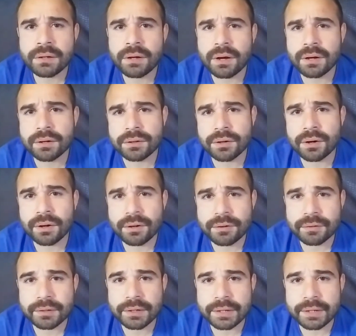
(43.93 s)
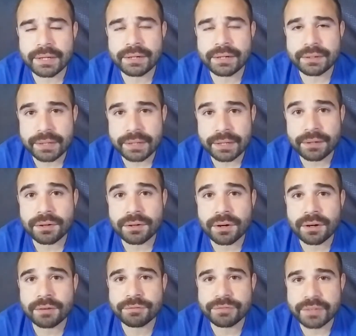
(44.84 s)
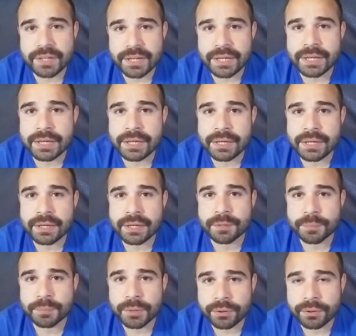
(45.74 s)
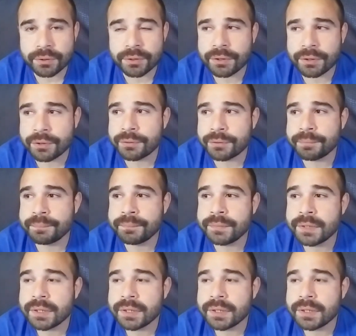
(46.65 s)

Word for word: on an R in, in an RV in a motorhome,